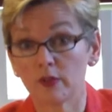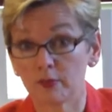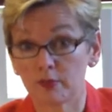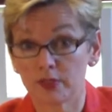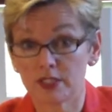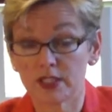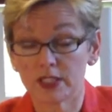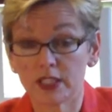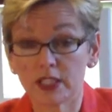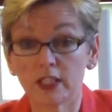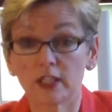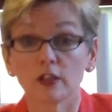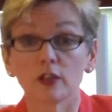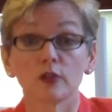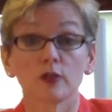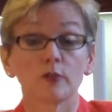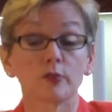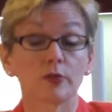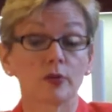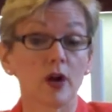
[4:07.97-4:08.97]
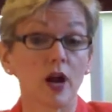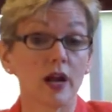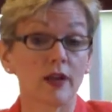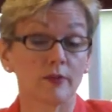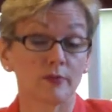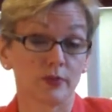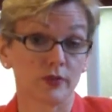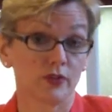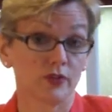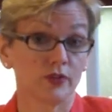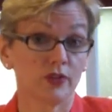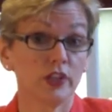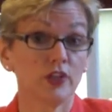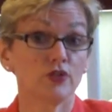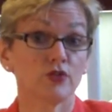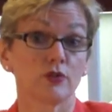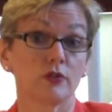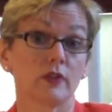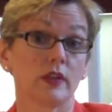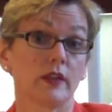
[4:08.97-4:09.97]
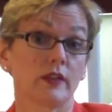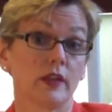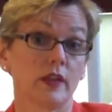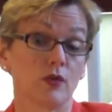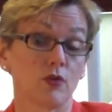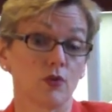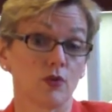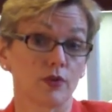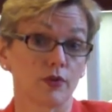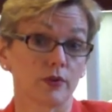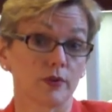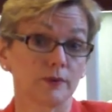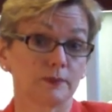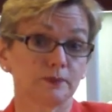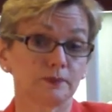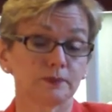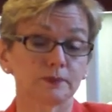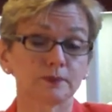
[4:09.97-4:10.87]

particular procedure that they order.